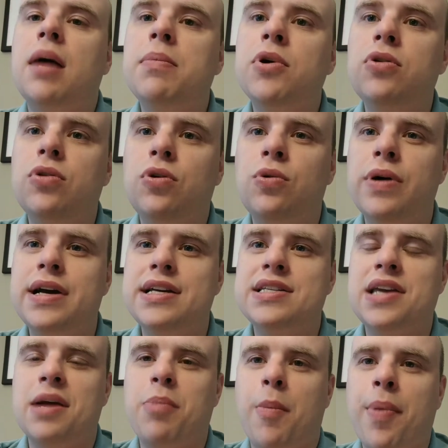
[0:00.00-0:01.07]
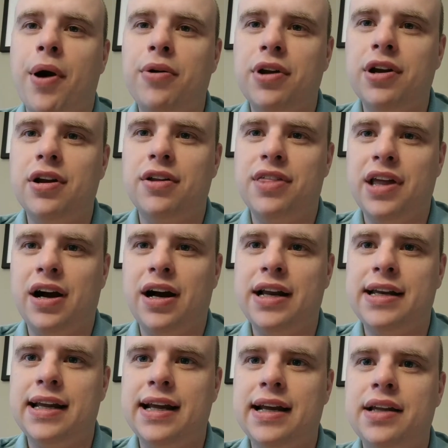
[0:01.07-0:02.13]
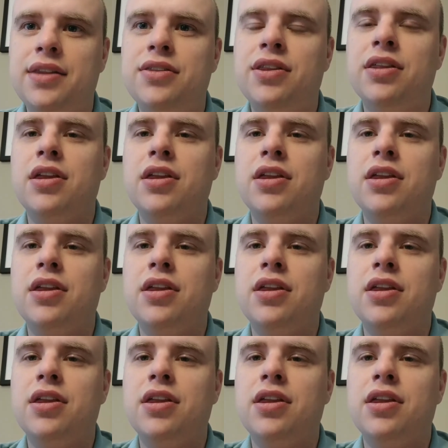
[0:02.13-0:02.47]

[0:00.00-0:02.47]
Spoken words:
I'm not always a proponent of the idea